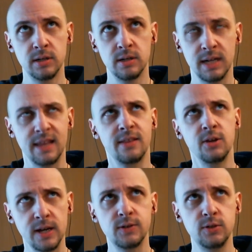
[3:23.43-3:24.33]
they
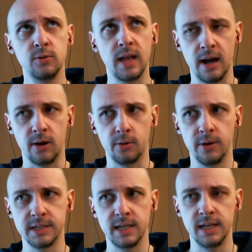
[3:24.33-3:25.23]
usually have two
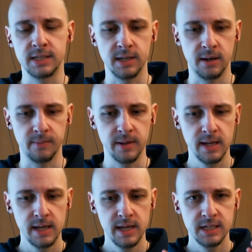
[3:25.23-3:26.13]
categories. It's
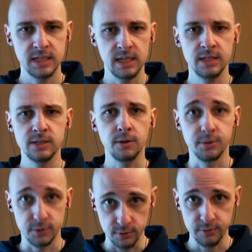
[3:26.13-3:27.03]

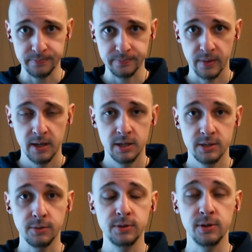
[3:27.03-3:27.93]
shinsotsu.
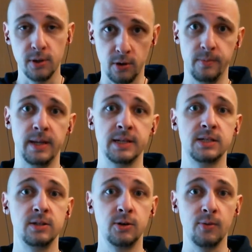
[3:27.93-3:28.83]
Sotsugo means
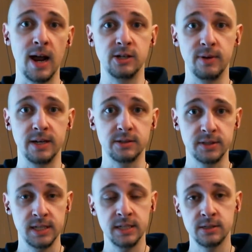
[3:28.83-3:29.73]
to graduate, so
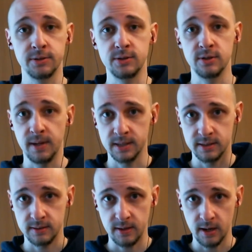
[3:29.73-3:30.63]
shinsotsu
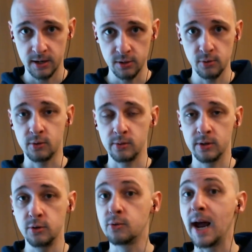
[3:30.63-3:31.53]
means a
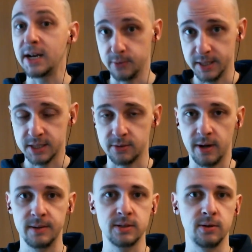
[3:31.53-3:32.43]
new graduates,
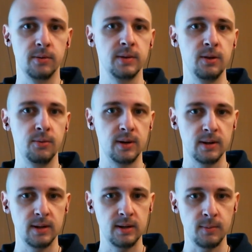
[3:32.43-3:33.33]
right? So you would
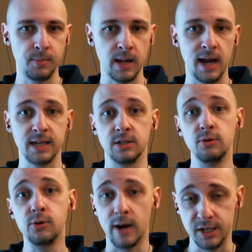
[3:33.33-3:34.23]
apply as a new
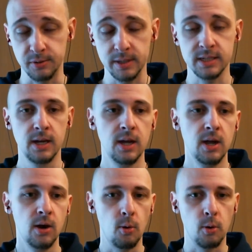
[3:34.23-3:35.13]
graduate,
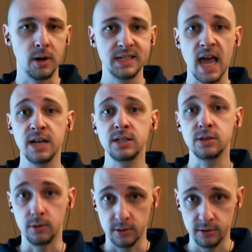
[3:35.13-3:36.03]
or
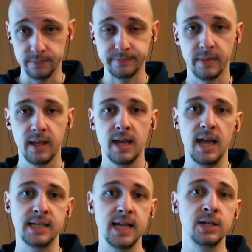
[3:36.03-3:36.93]
tenshoku,
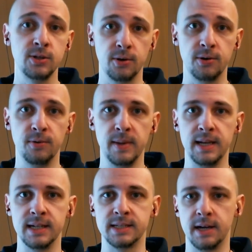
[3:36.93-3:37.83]
and tenshoku
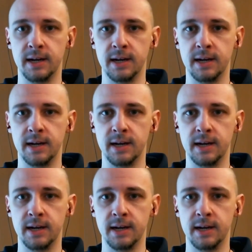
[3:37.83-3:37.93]
means